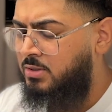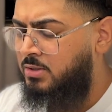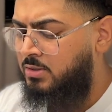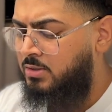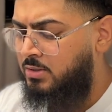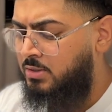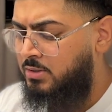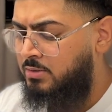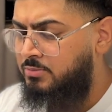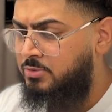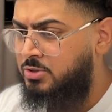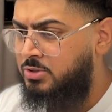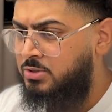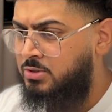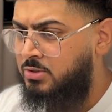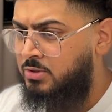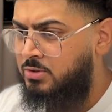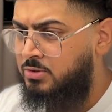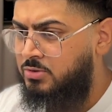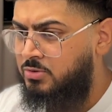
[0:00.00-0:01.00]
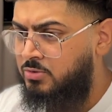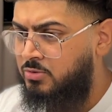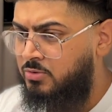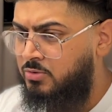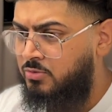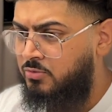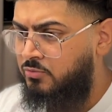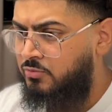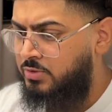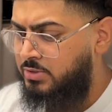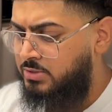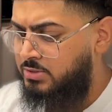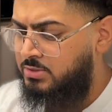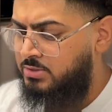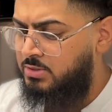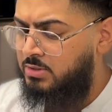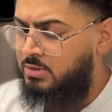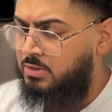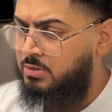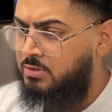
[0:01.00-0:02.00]
I'm just going to
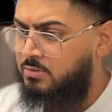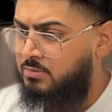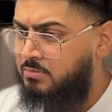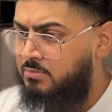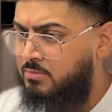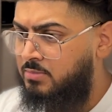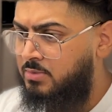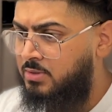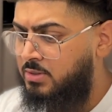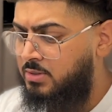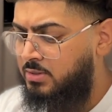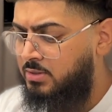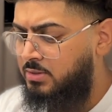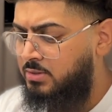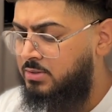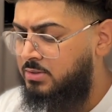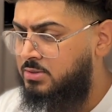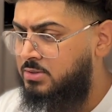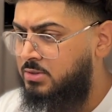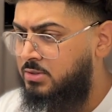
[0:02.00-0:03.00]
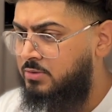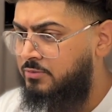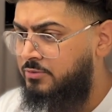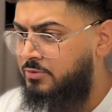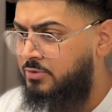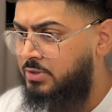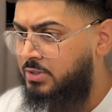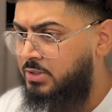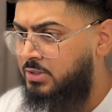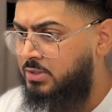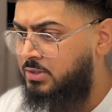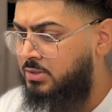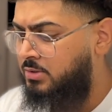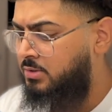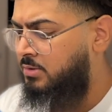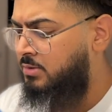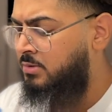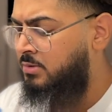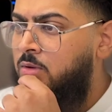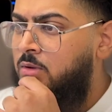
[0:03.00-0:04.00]
restart my server
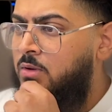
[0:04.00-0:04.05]
again.